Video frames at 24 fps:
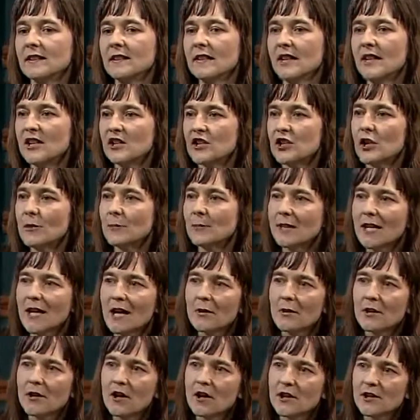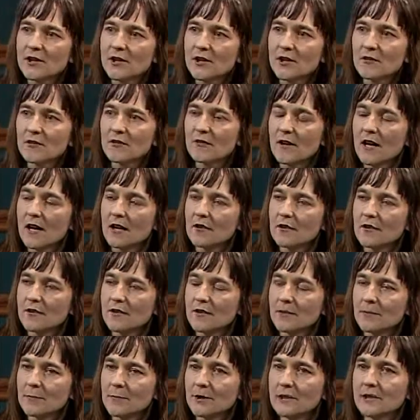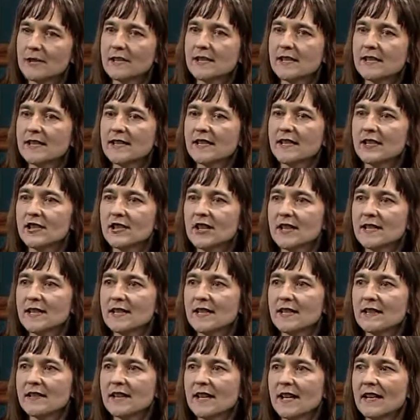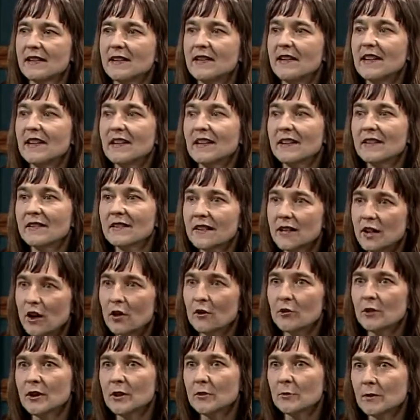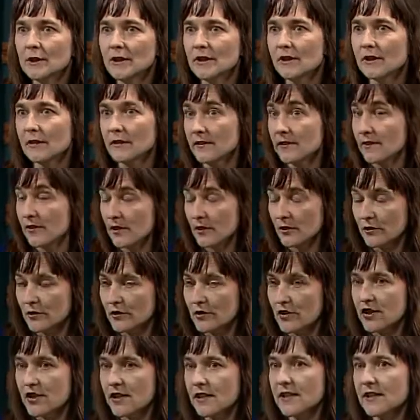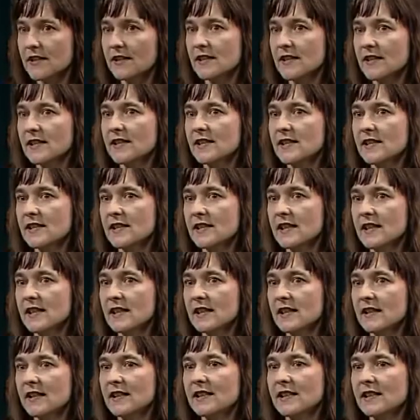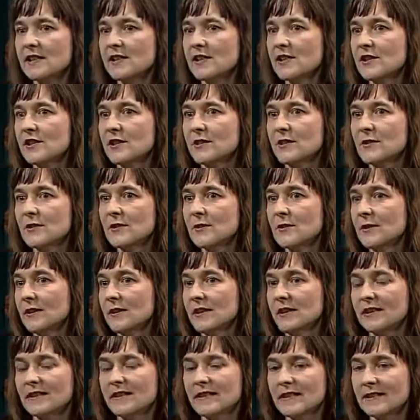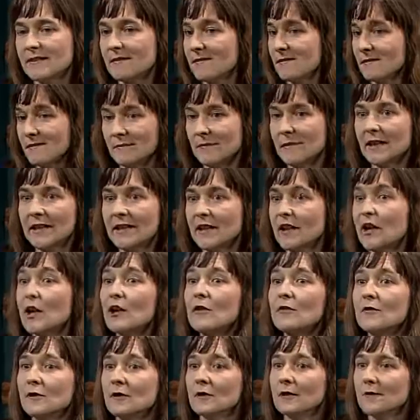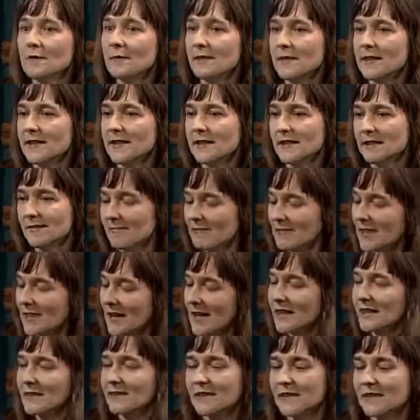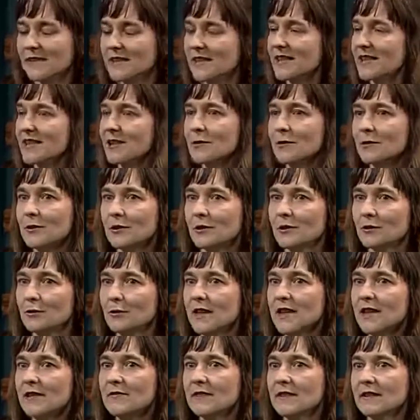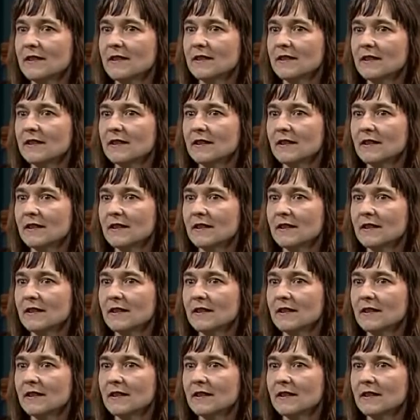And Schopenhauer also follows the Buddha in suggesting that the only real solution to this is to get over this kind of continual craving.